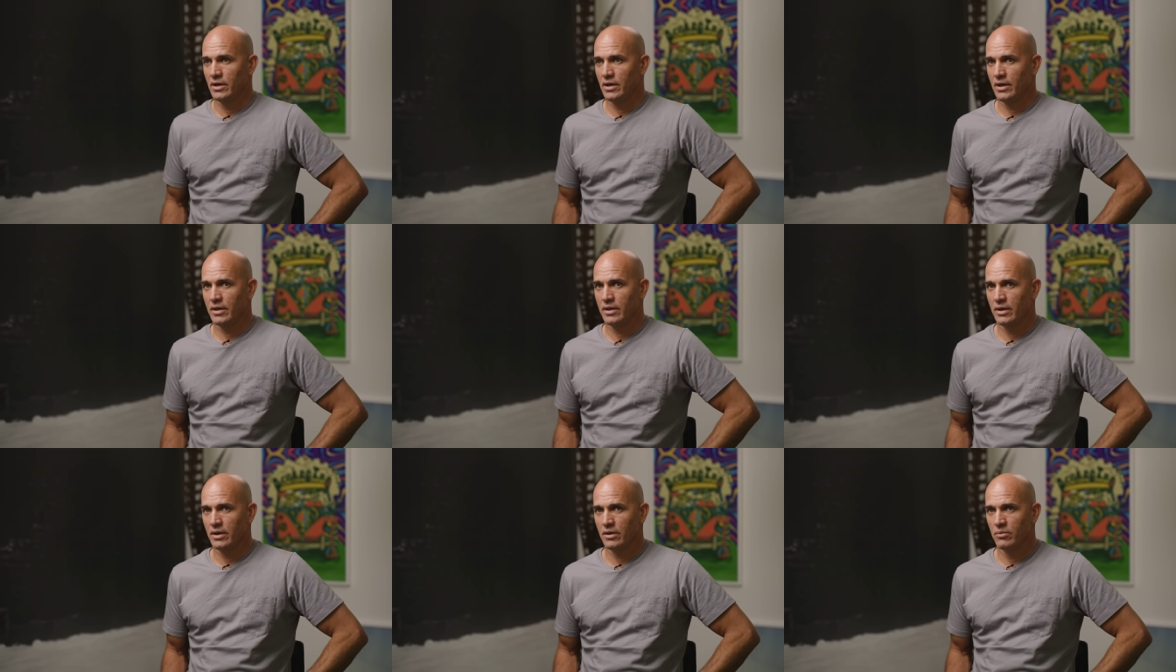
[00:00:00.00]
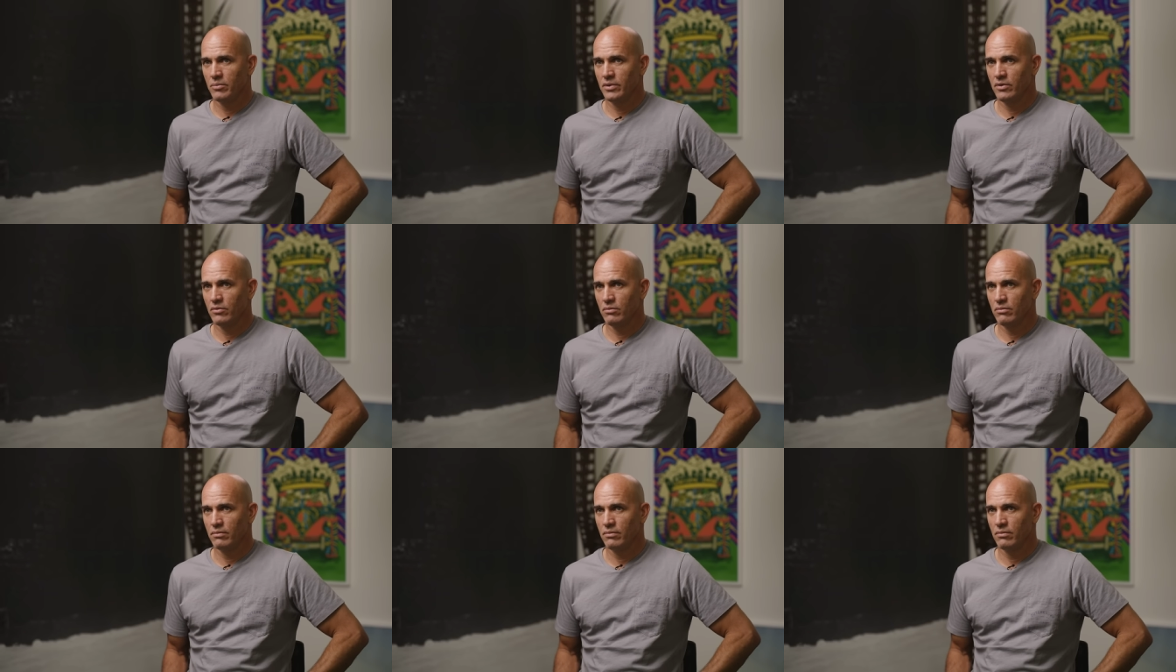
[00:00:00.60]
I think it would
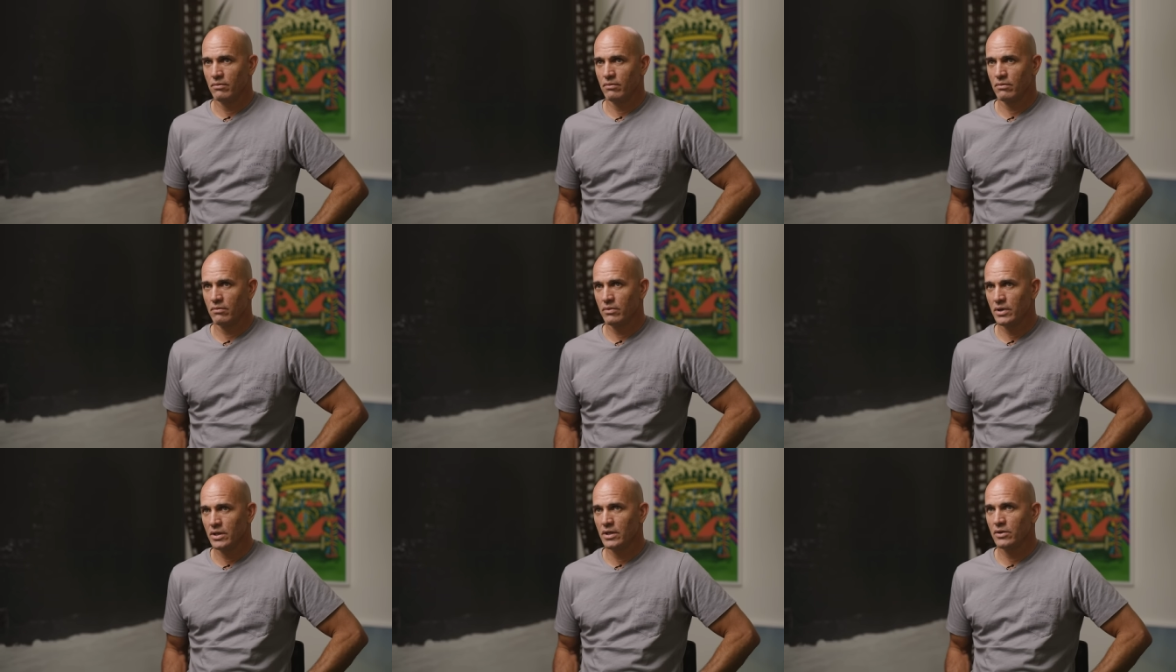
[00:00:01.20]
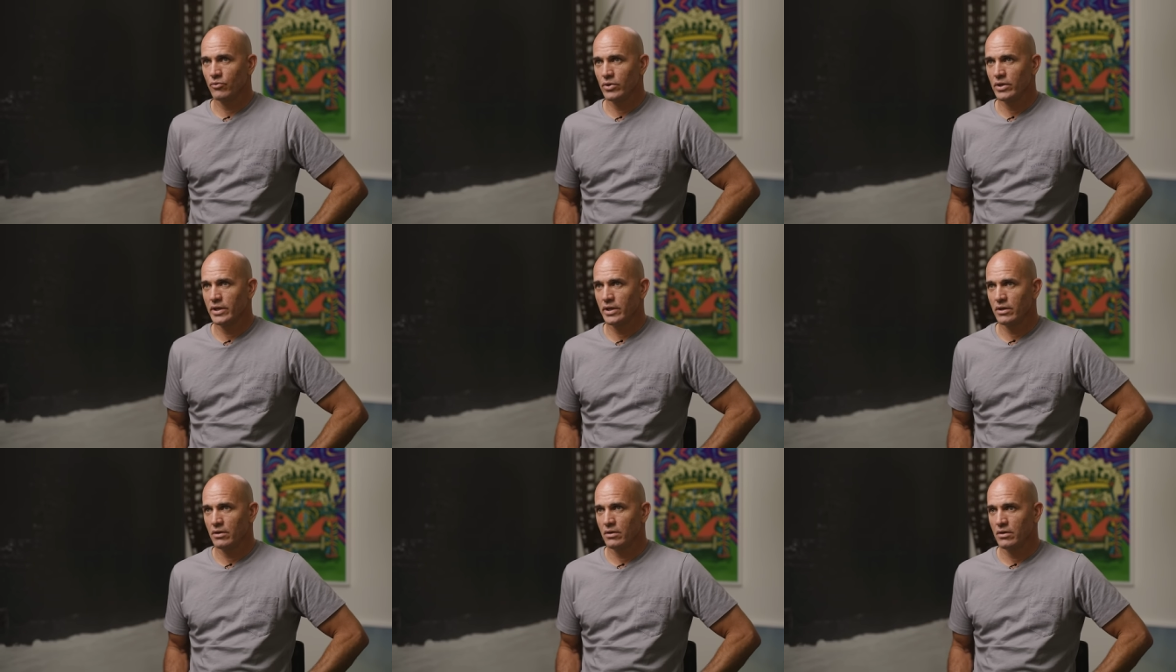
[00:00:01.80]
be really,
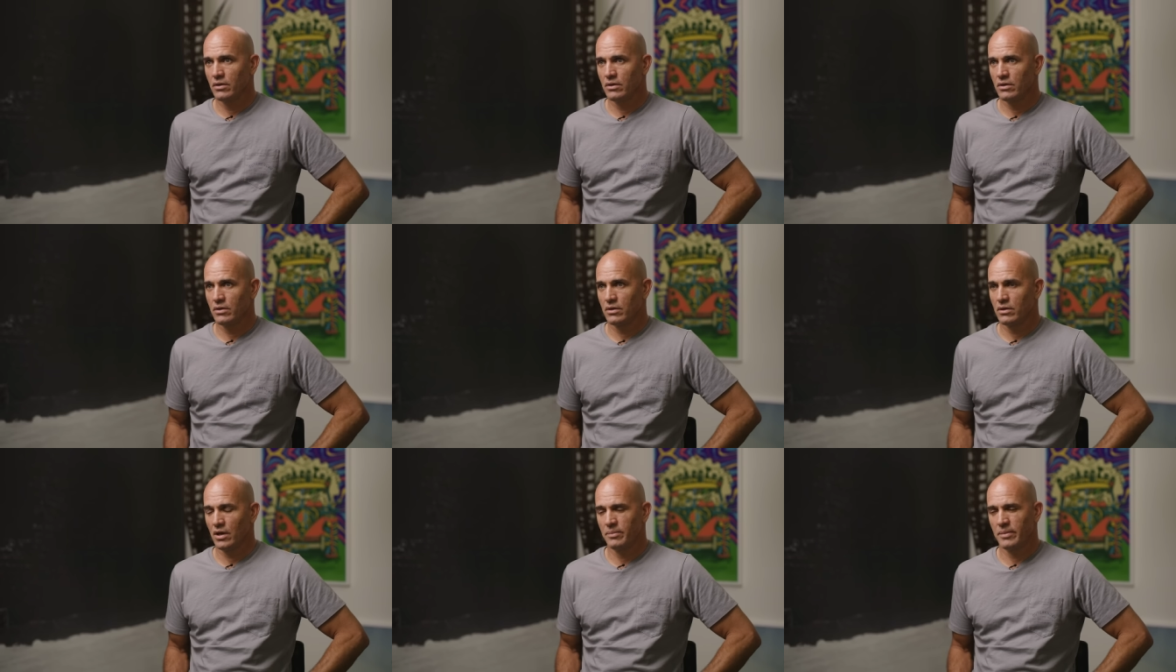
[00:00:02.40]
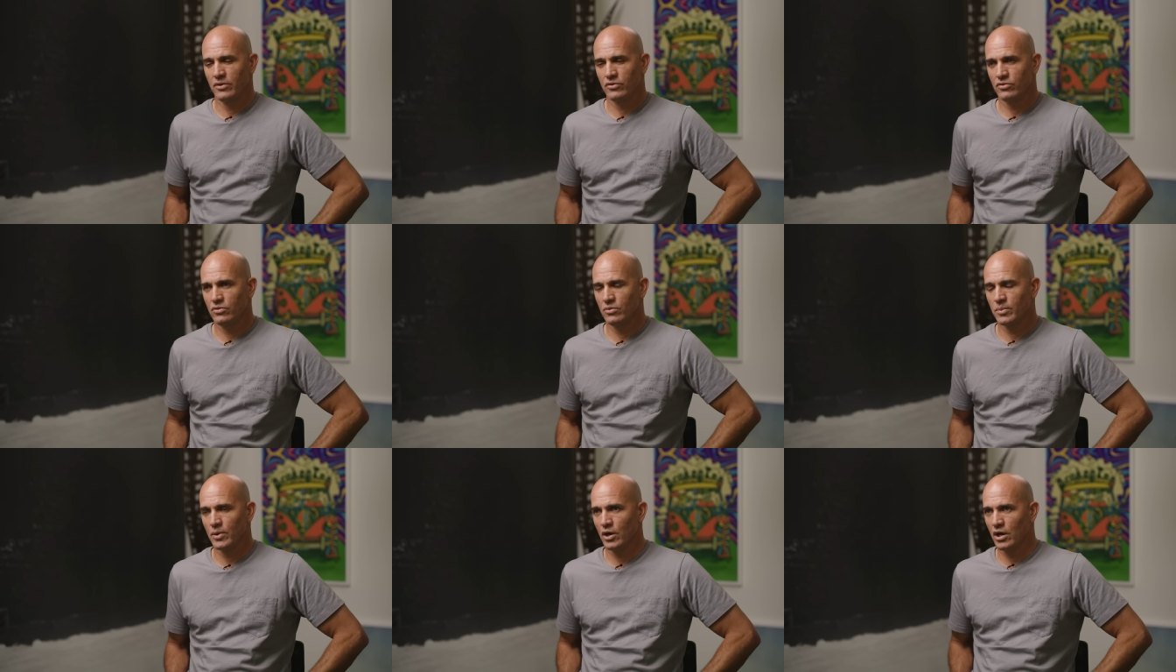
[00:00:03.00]
really, I'd be
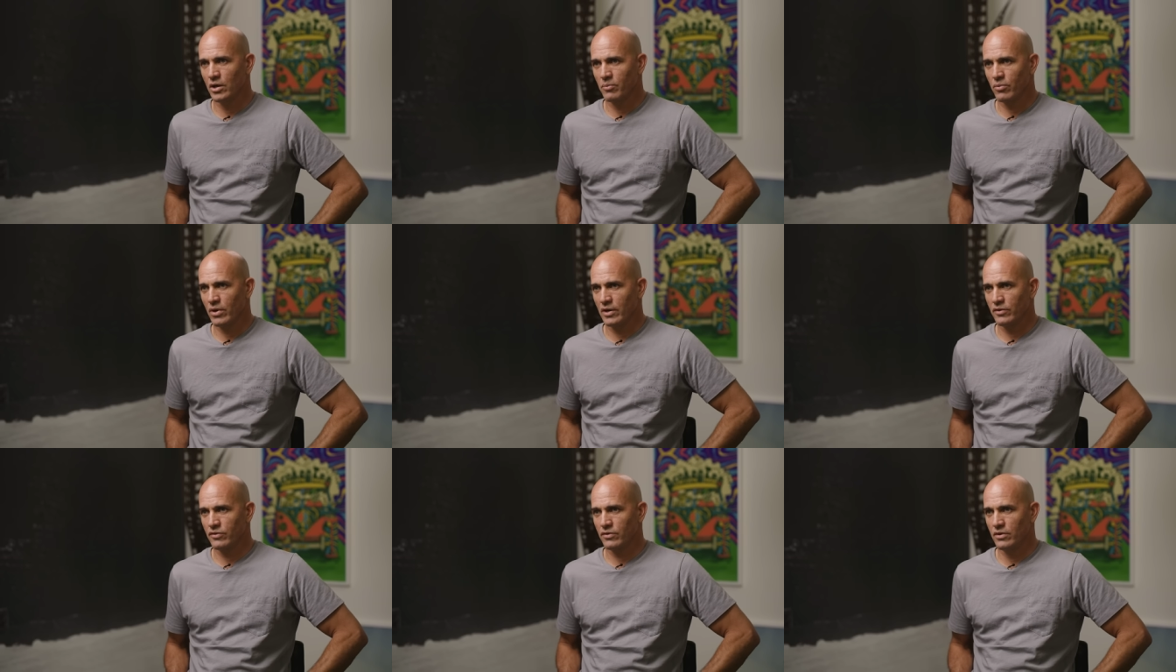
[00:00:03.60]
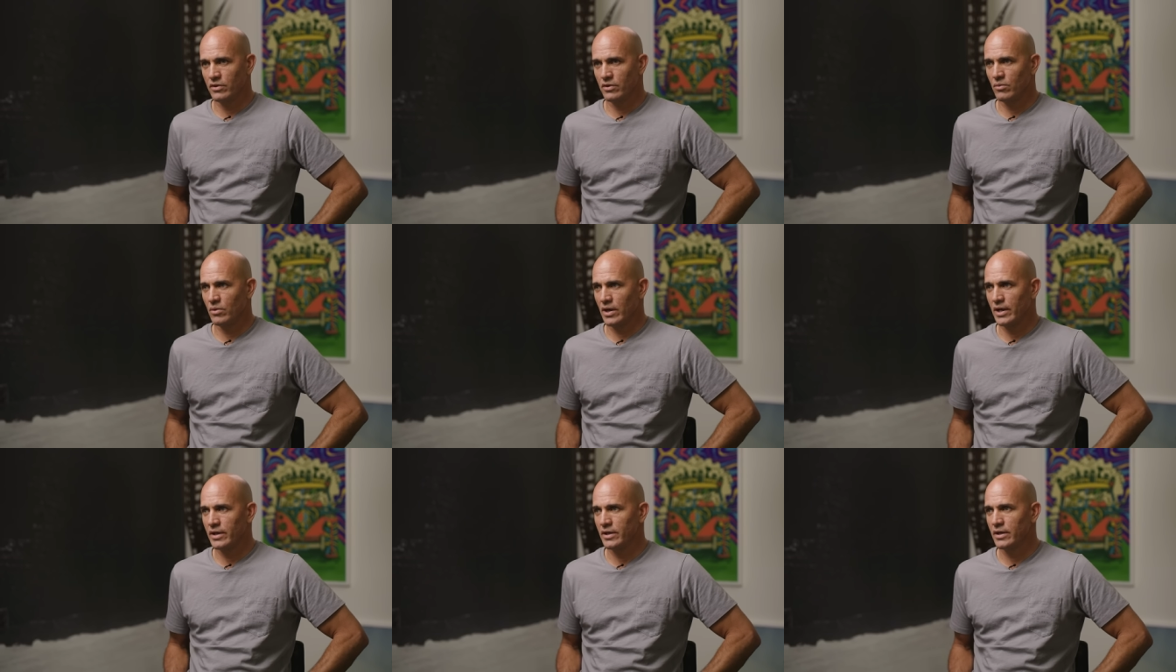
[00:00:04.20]
super hard pressed to do
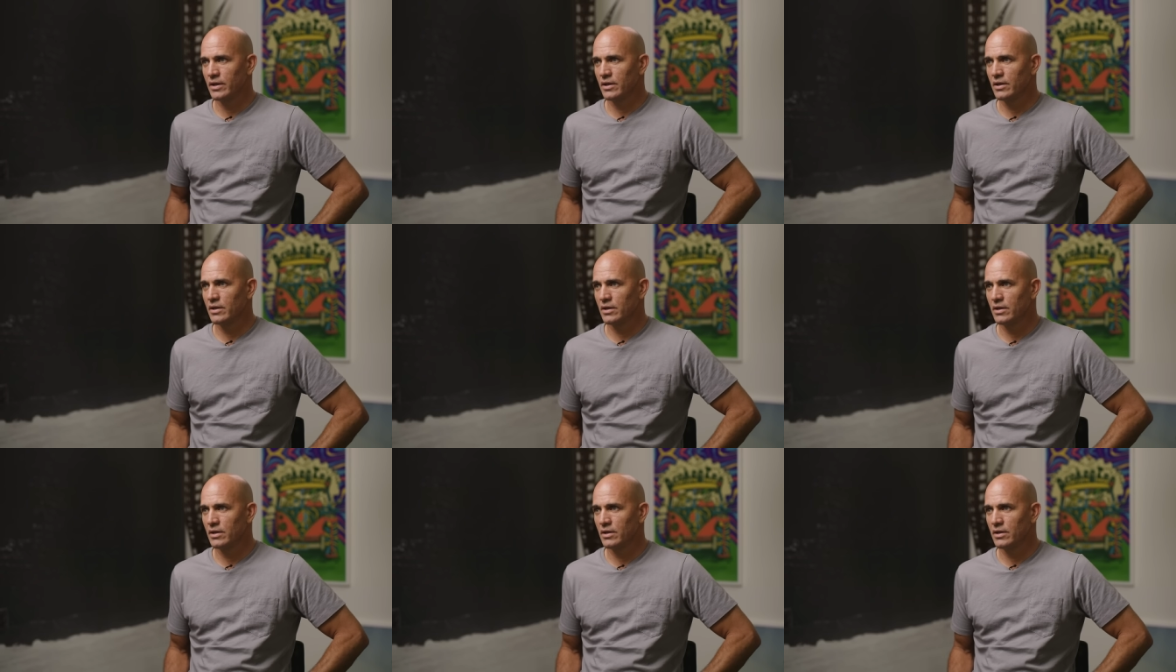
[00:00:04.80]
what I did.